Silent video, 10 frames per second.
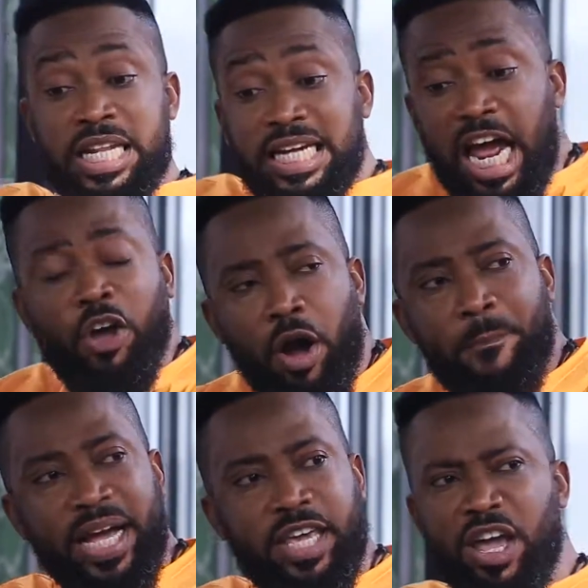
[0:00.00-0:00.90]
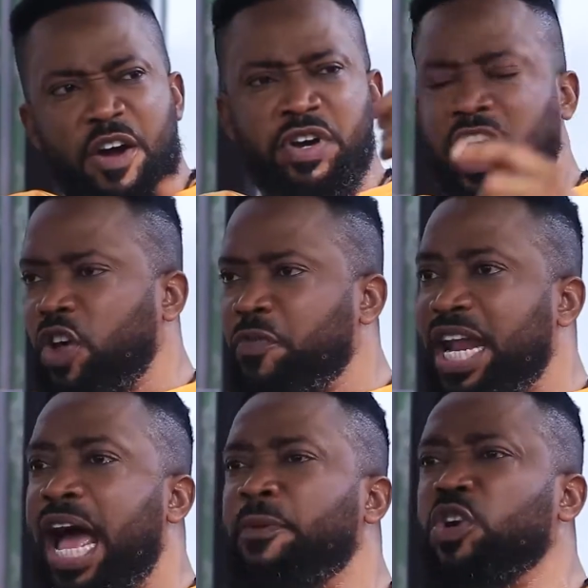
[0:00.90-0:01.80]
Let her come back here. I
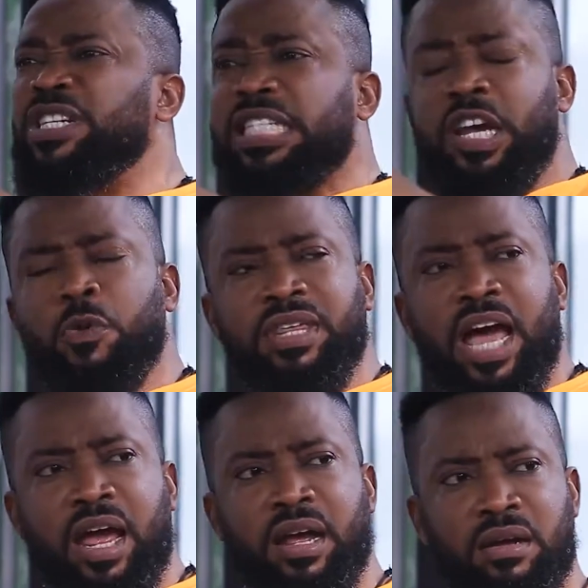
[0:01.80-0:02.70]
father. I'm going to deal with her.